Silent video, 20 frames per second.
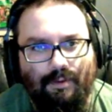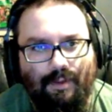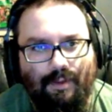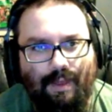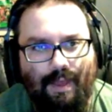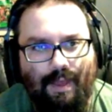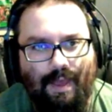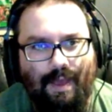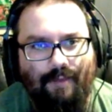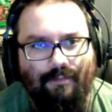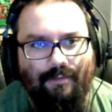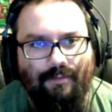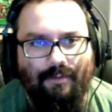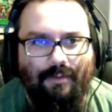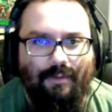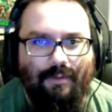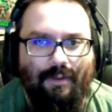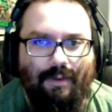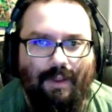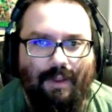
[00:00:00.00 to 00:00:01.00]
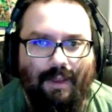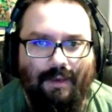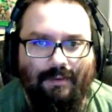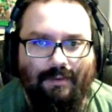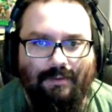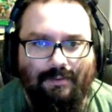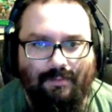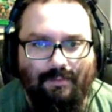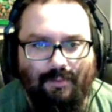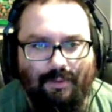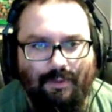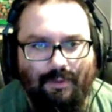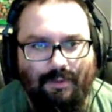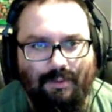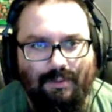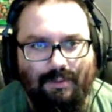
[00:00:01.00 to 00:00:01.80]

after the next one,